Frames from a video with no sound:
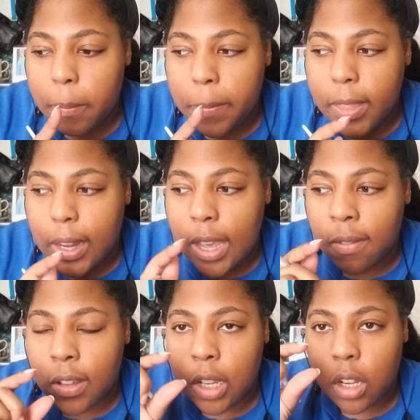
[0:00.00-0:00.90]
Like I have
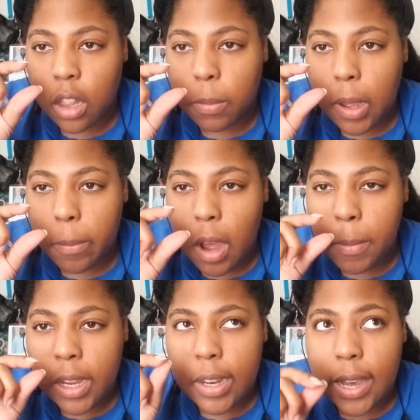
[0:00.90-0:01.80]
like a ColourPop
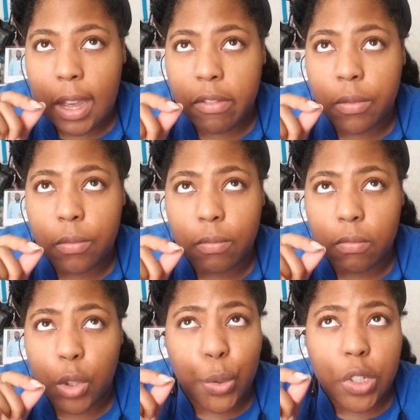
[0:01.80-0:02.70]
pomade that I haven't
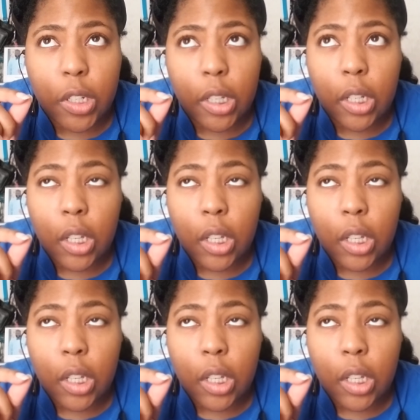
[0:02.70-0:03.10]
used yet.